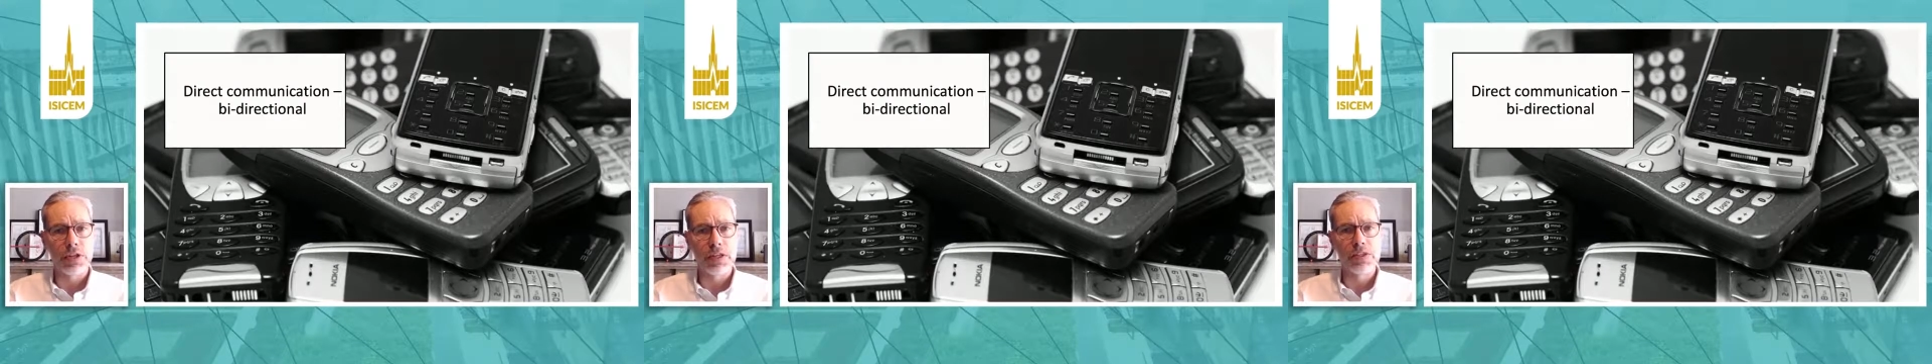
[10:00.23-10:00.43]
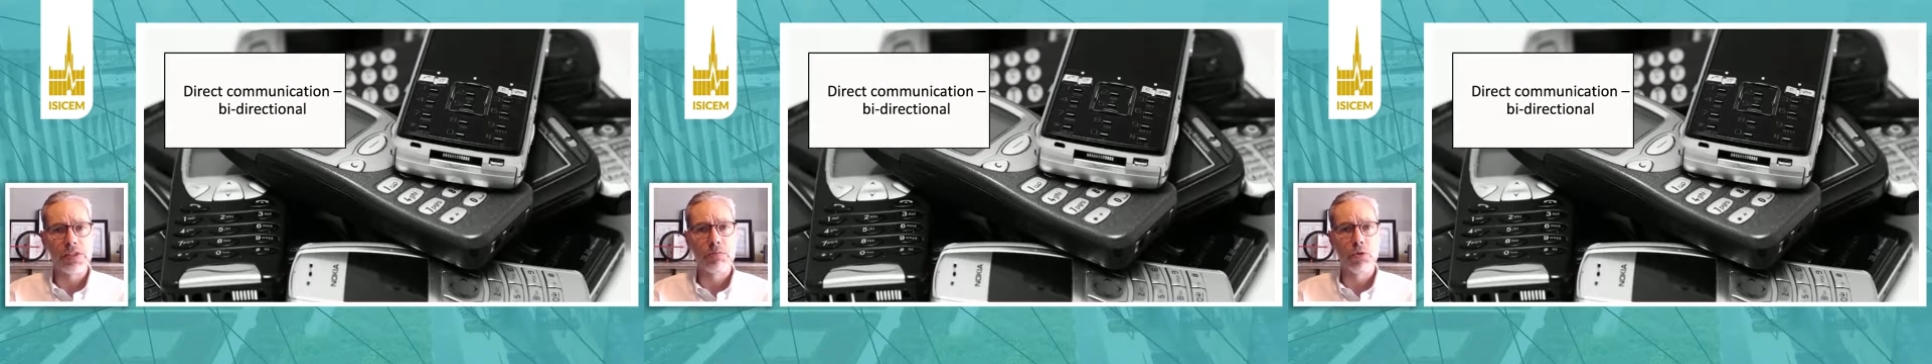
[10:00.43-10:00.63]

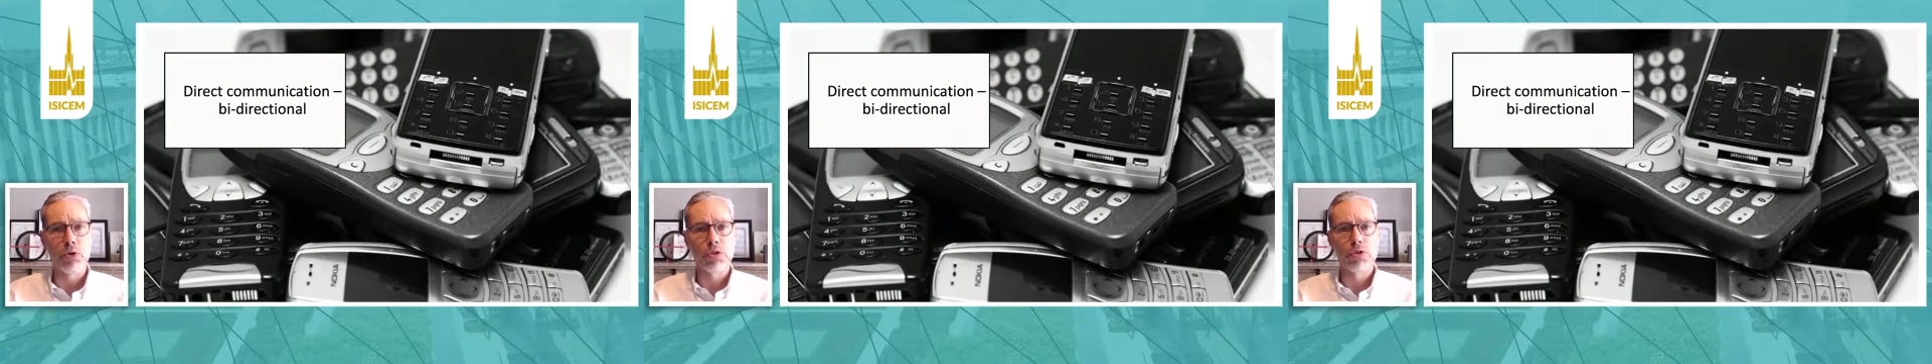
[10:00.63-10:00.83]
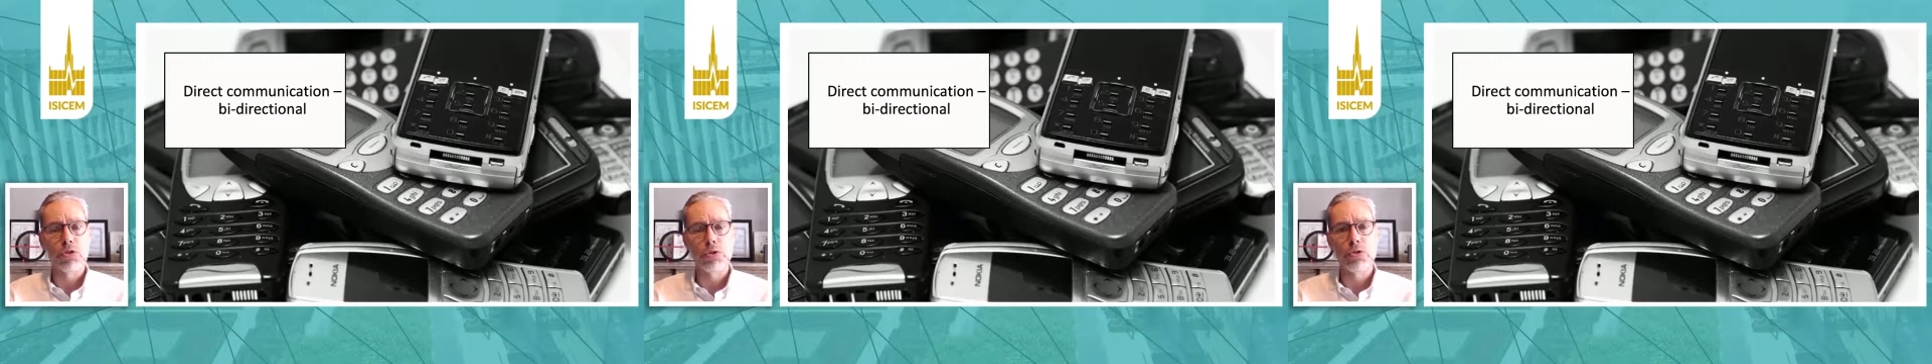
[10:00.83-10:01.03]
It's
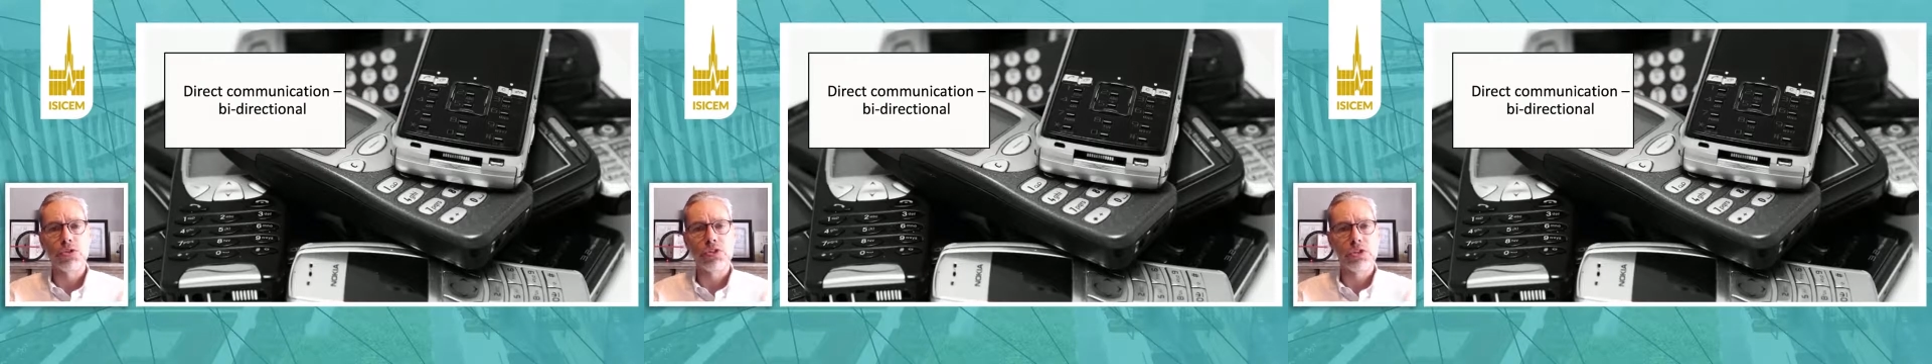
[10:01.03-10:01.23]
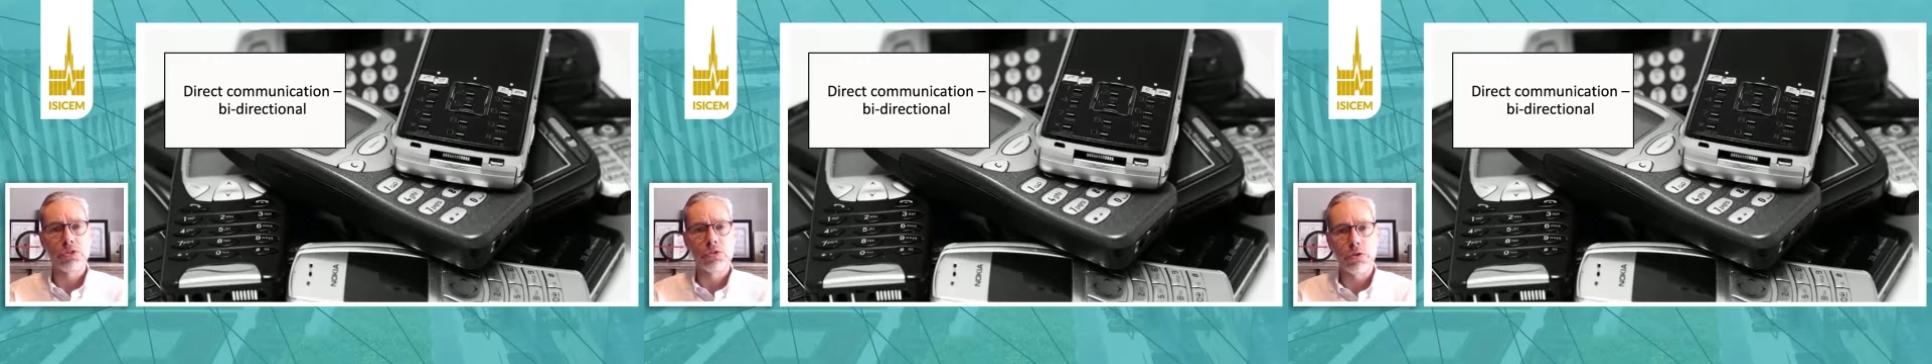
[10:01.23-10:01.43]
important to
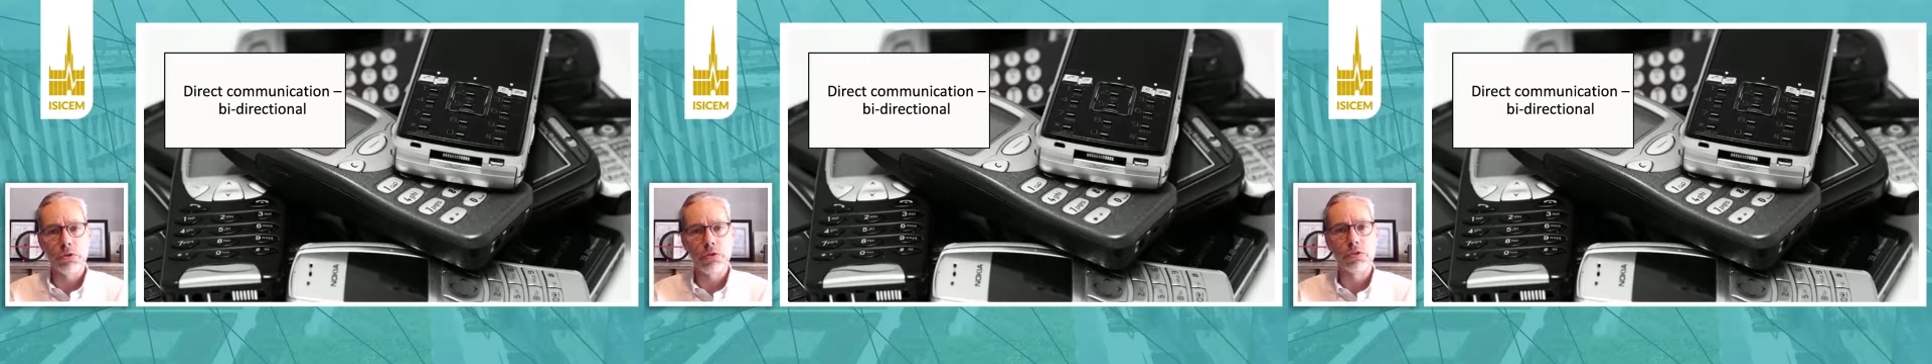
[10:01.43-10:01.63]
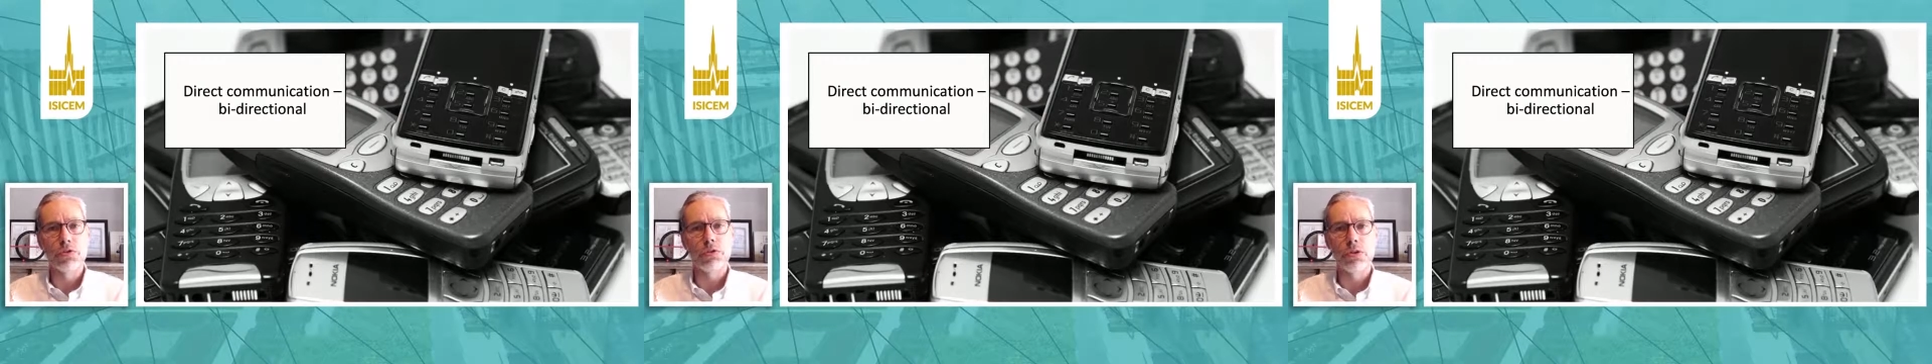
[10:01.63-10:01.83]

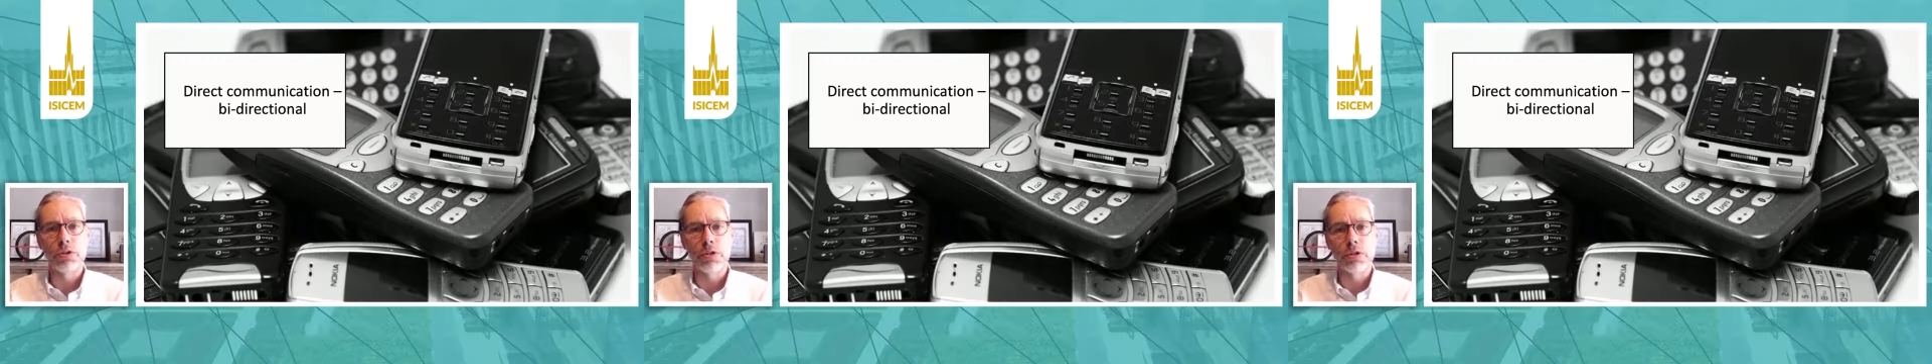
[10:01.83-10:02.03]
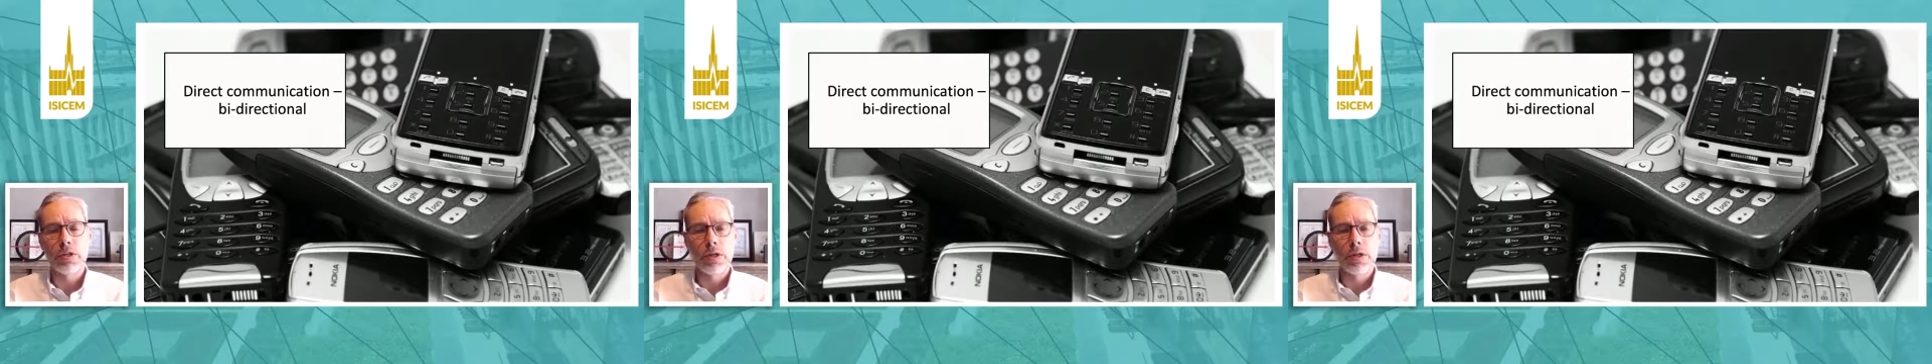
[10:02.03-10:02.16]
talk to the